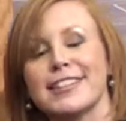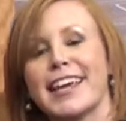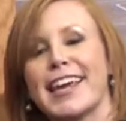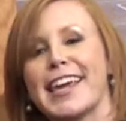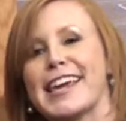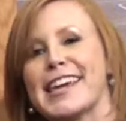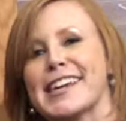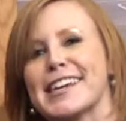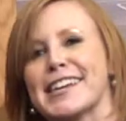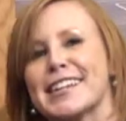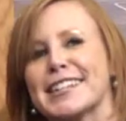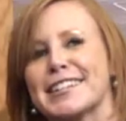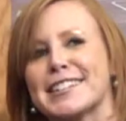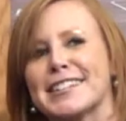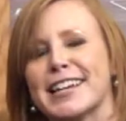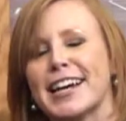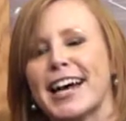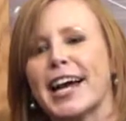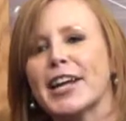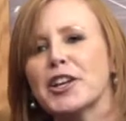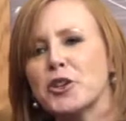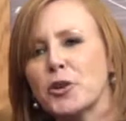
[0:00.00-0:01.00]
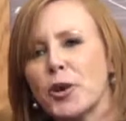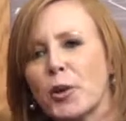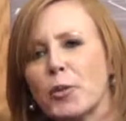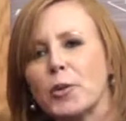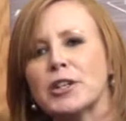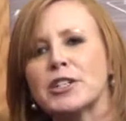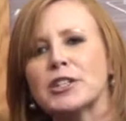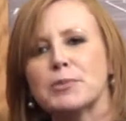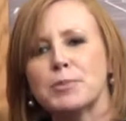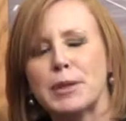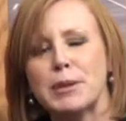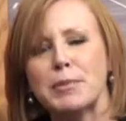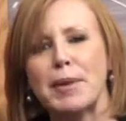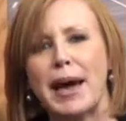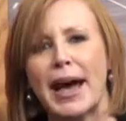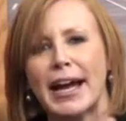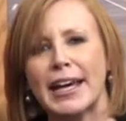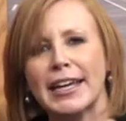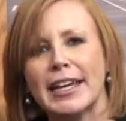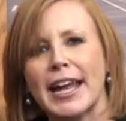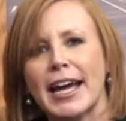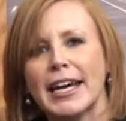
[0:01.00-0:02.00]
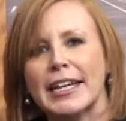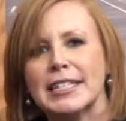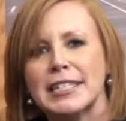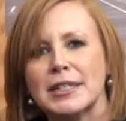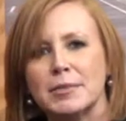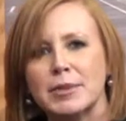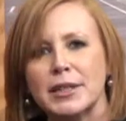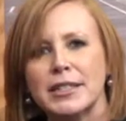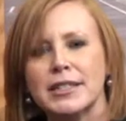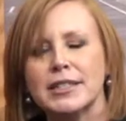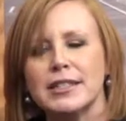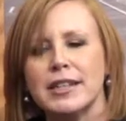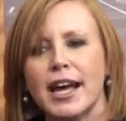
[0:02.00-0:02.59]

And I knew I wanted to be back in academics.